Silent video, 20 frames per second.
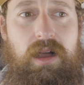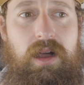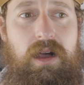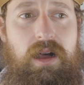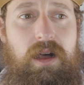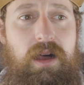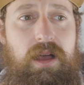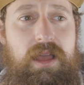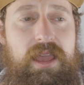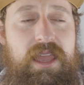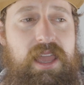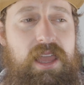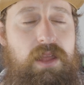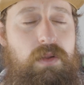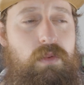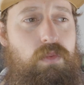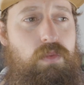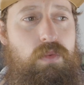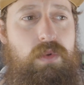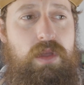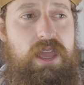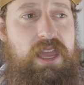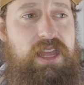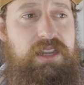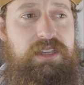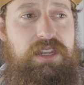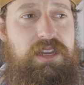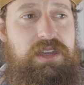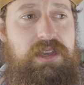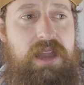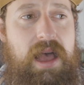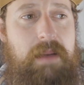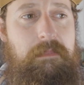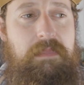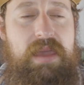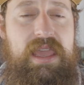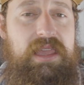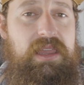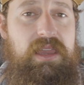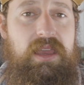It did not
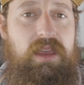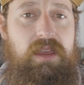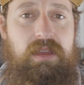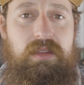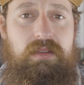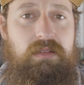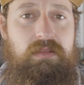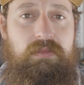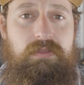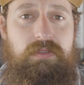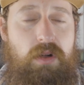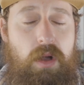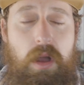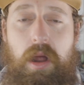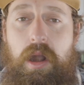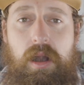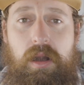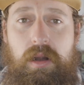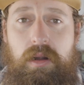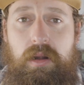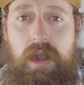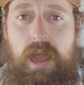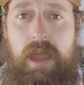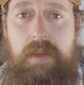make it far.